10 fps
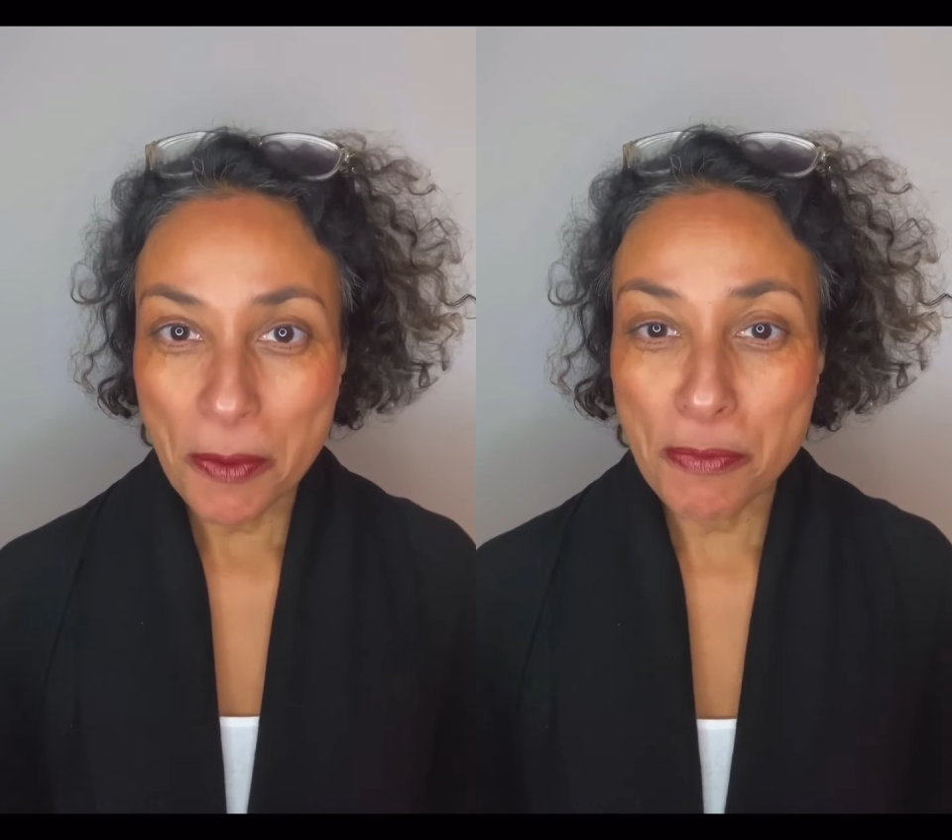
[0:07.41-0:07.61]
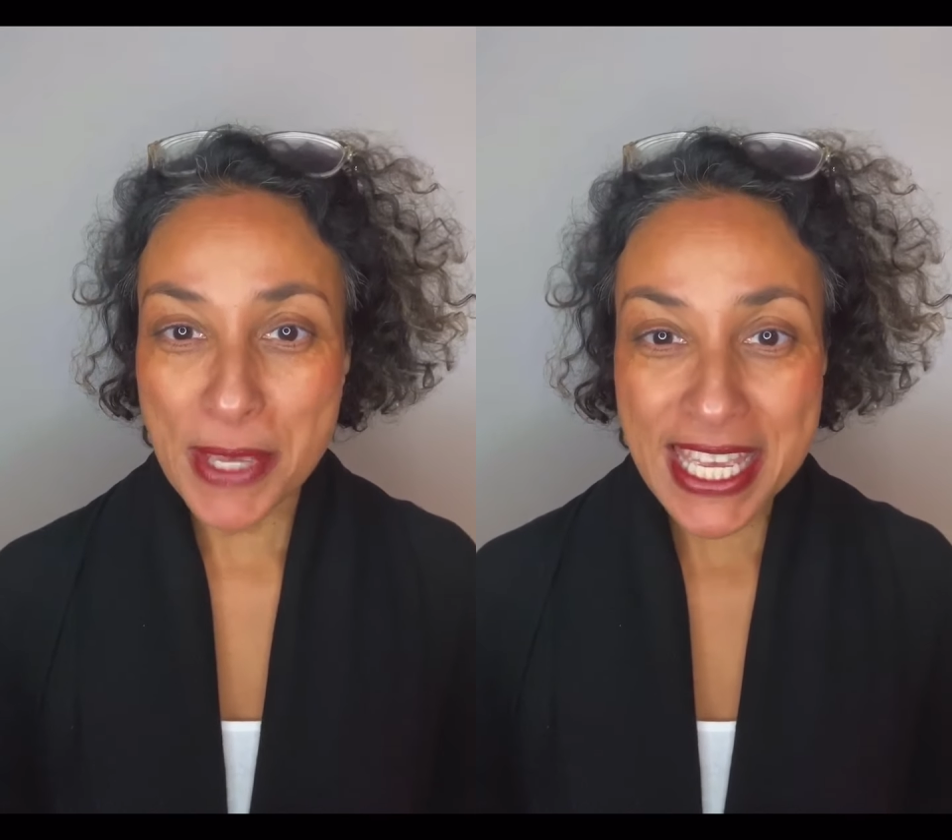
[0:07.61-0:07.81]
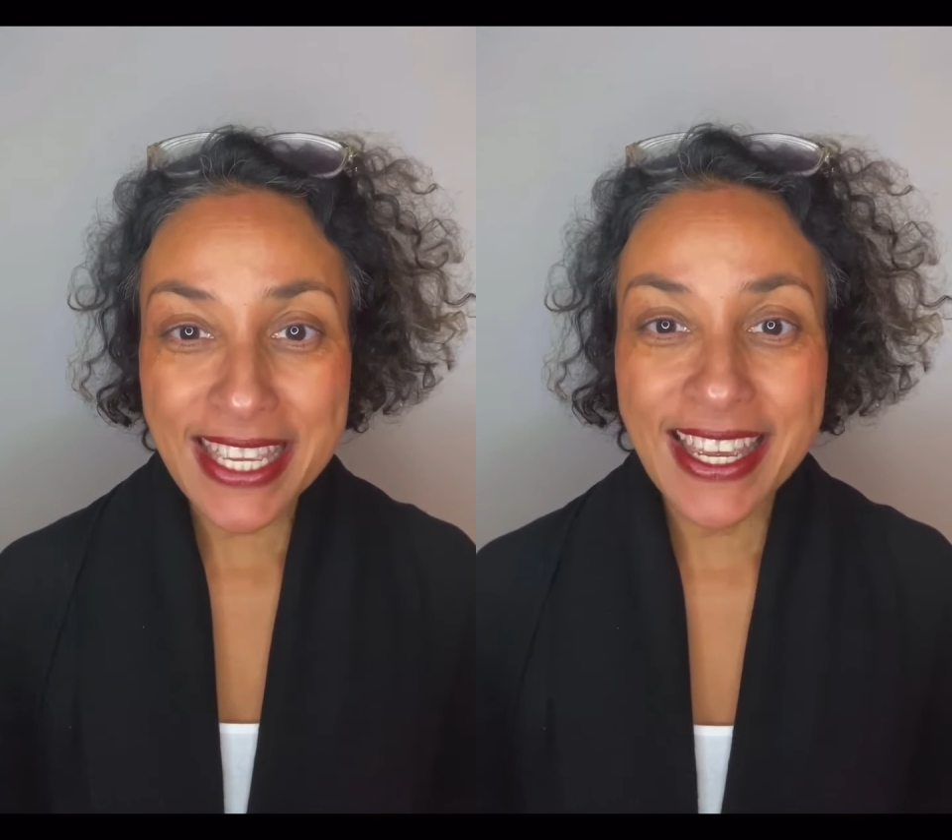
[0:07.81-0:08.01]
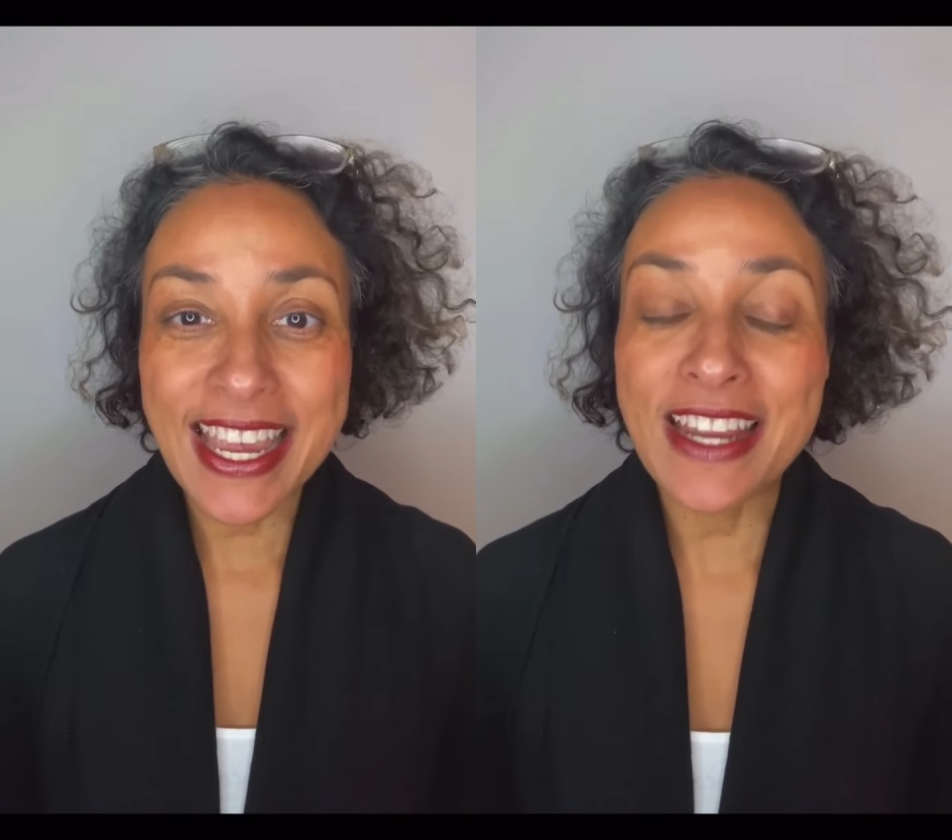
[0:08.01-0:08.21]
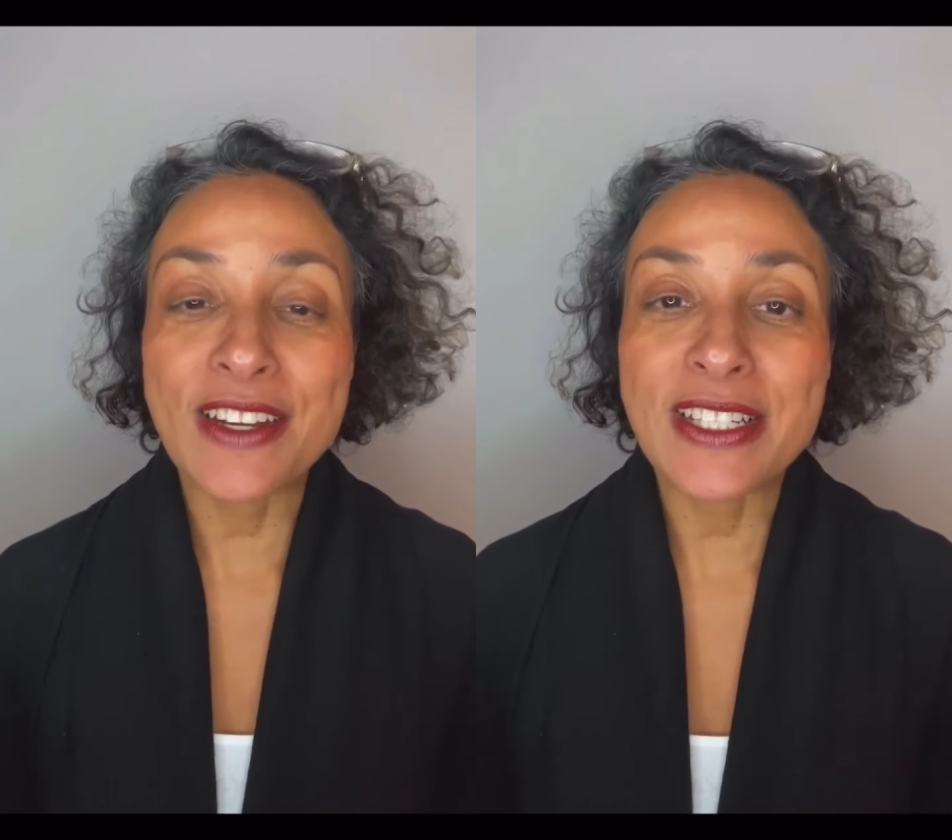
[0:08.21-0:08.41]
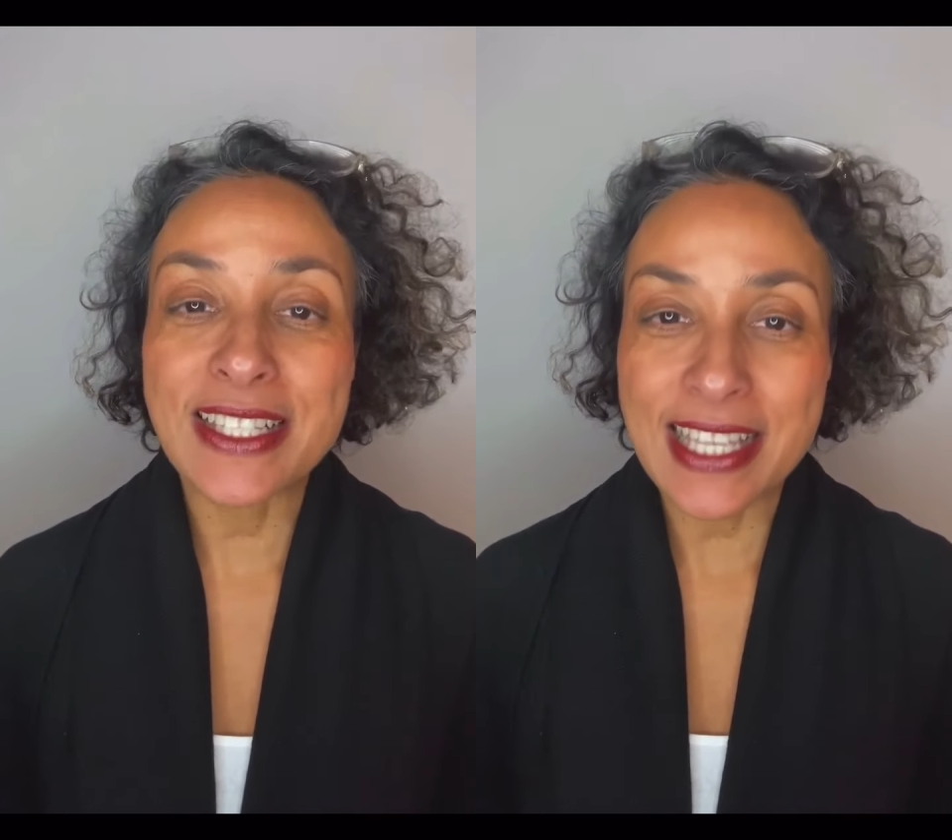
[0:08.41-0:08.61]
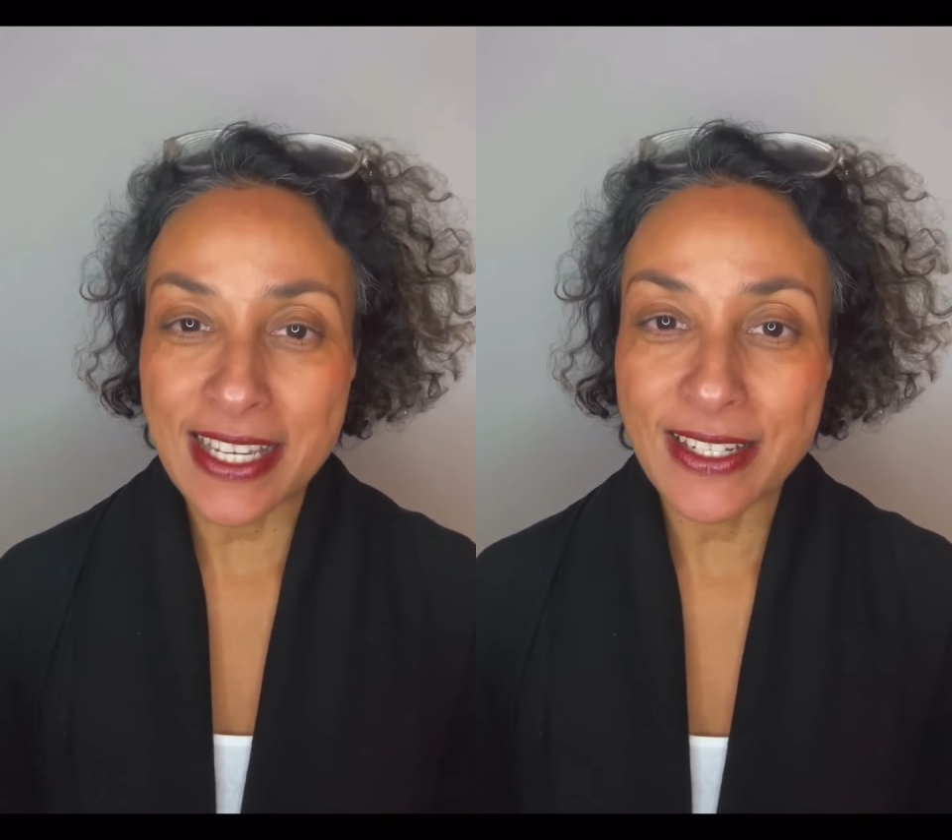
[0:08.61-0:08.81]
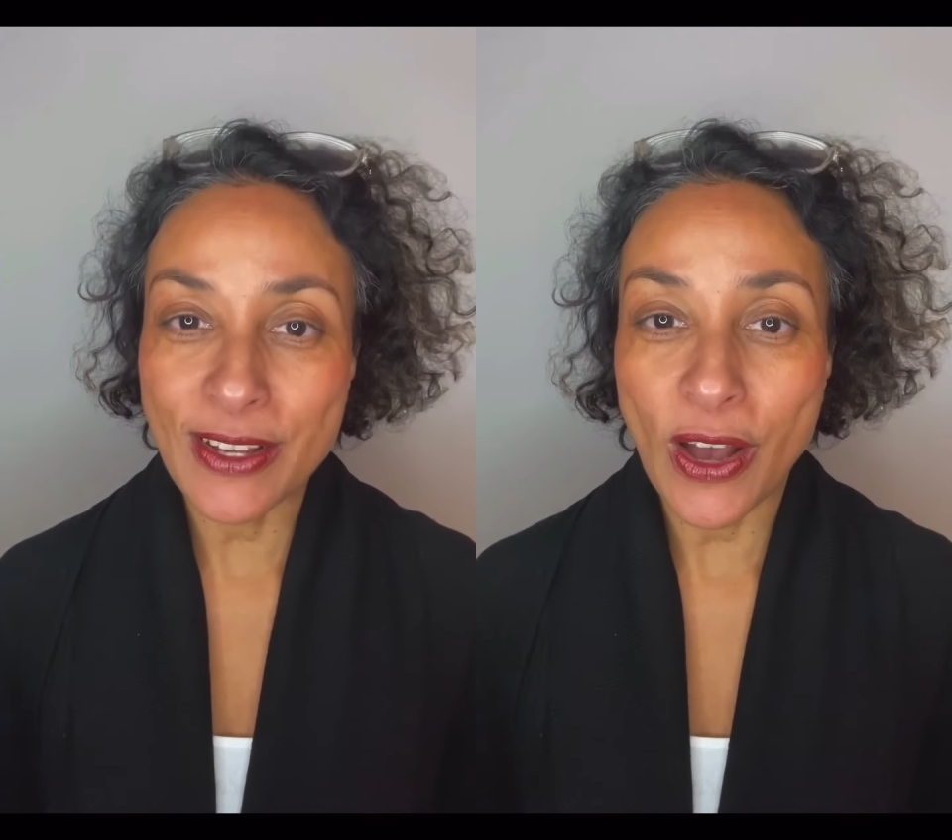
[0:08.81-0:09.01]
Being in a
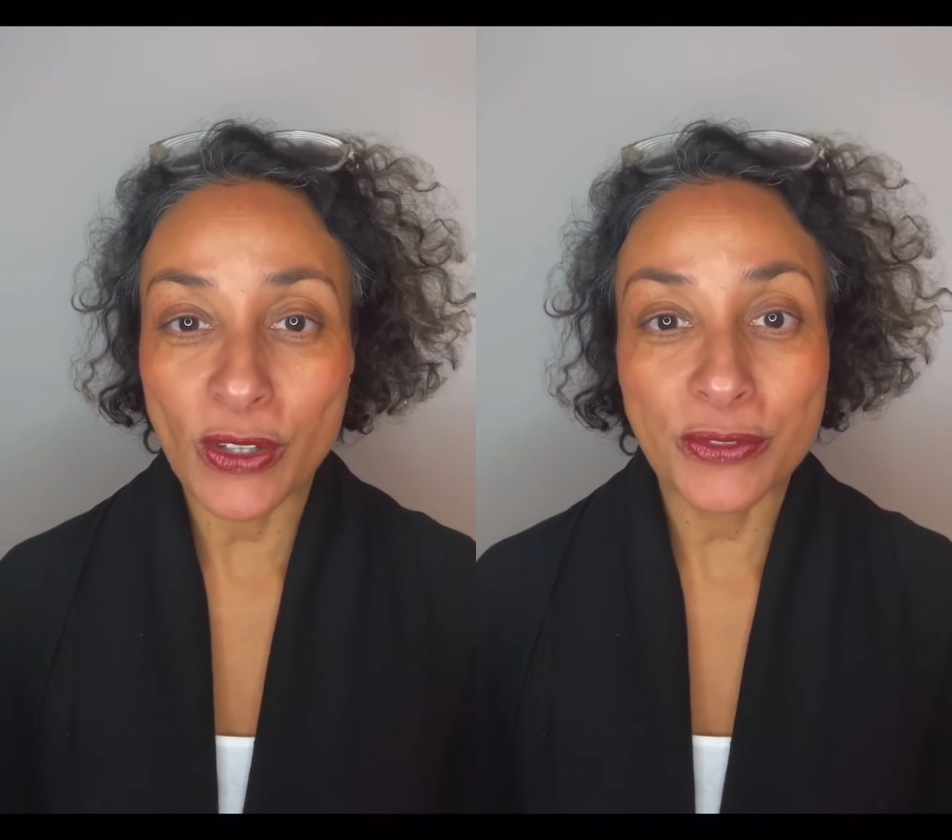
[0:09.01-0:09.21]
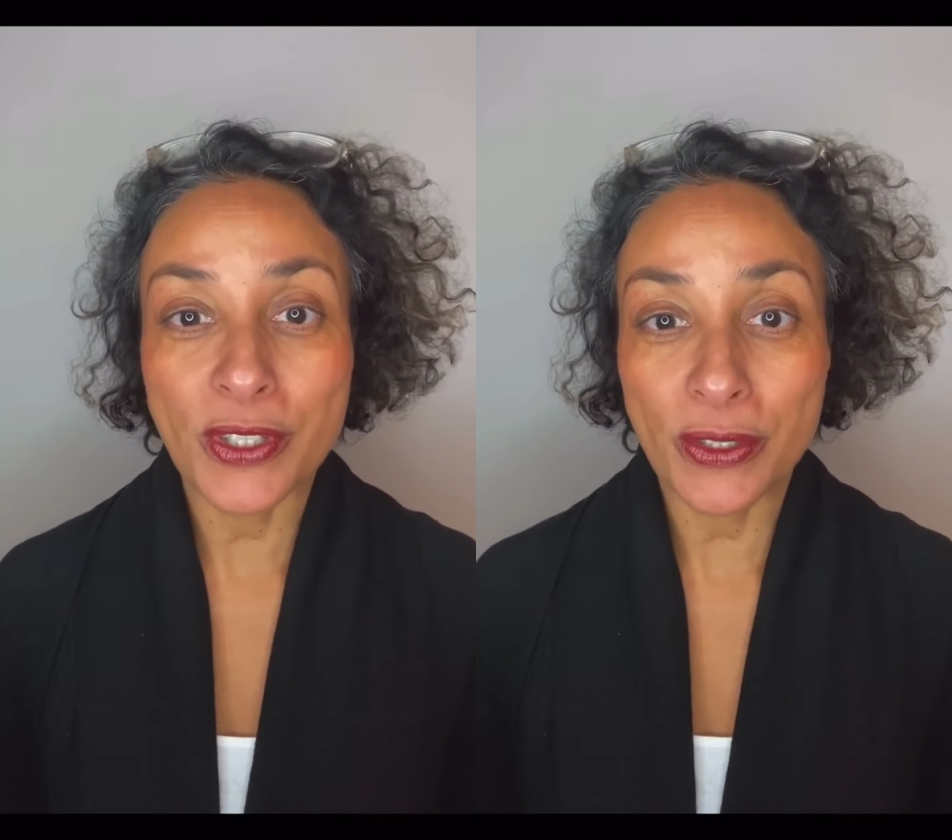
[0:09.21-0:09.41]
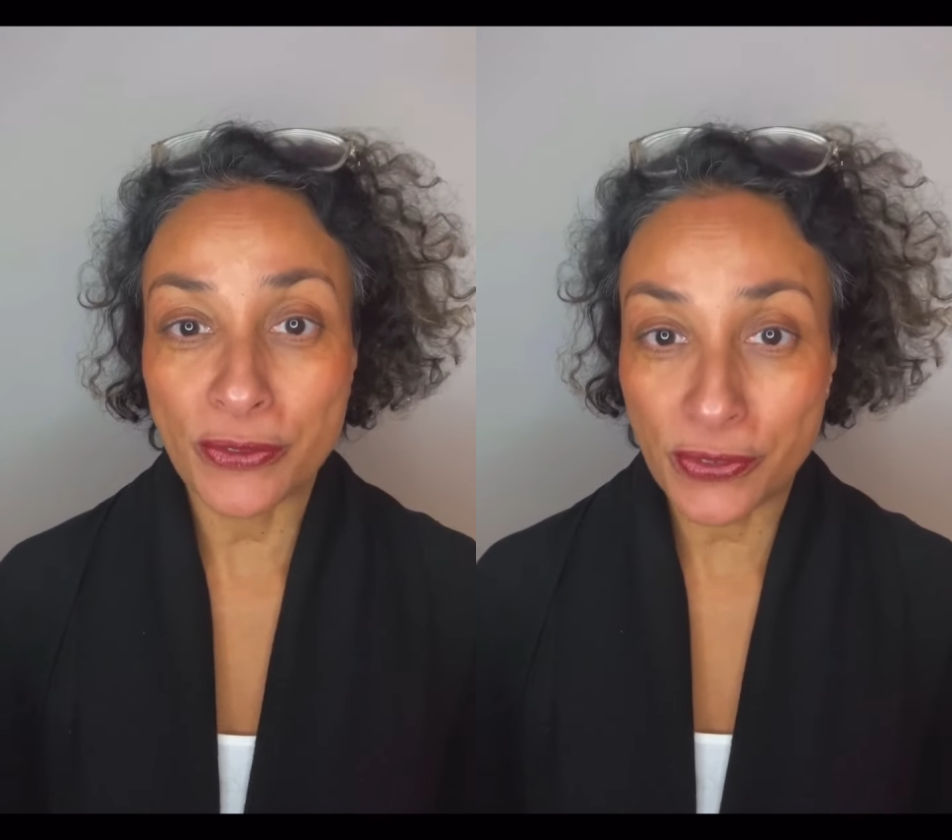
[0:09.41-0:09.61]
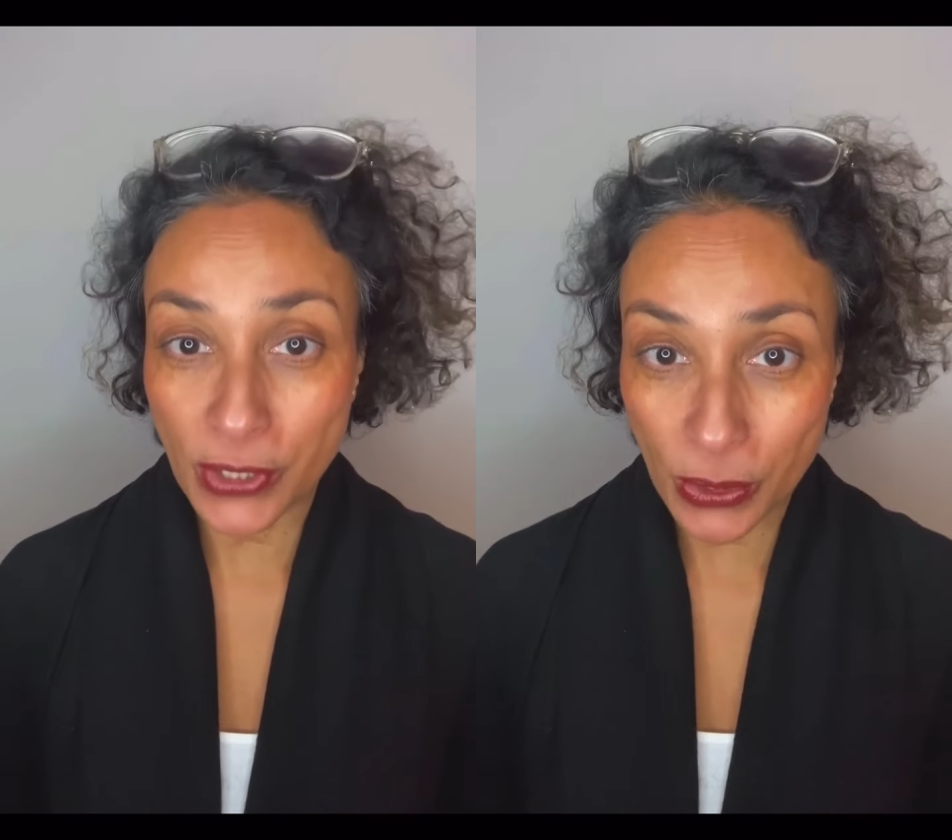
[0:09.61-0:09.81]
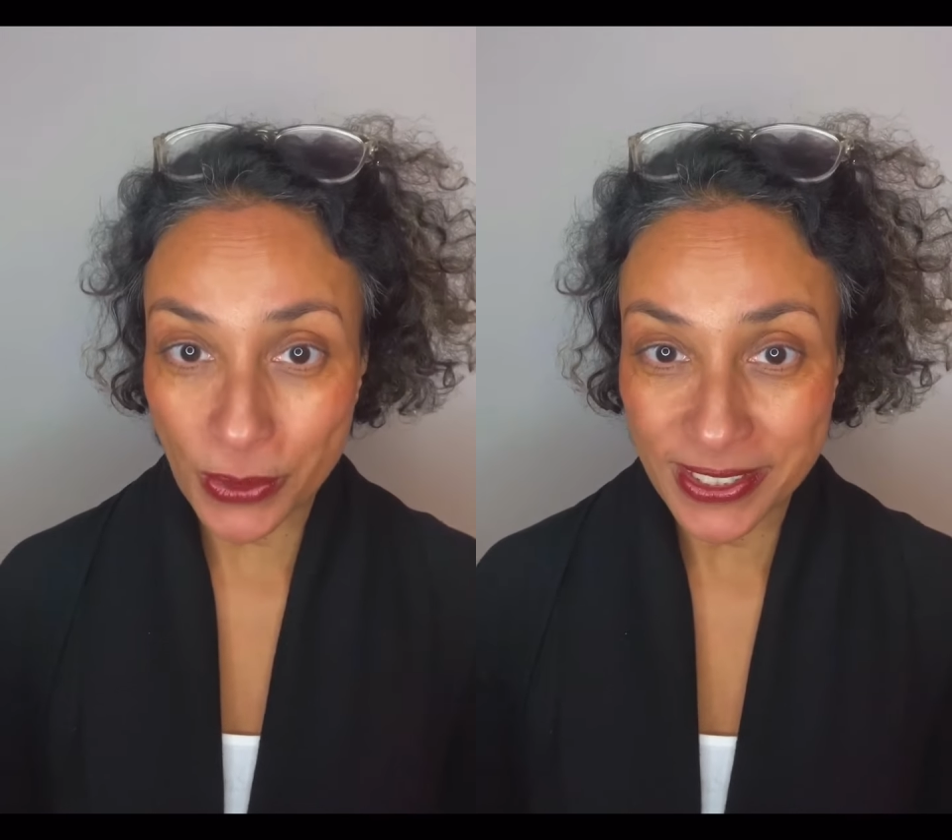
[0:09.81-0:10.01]
state of flow.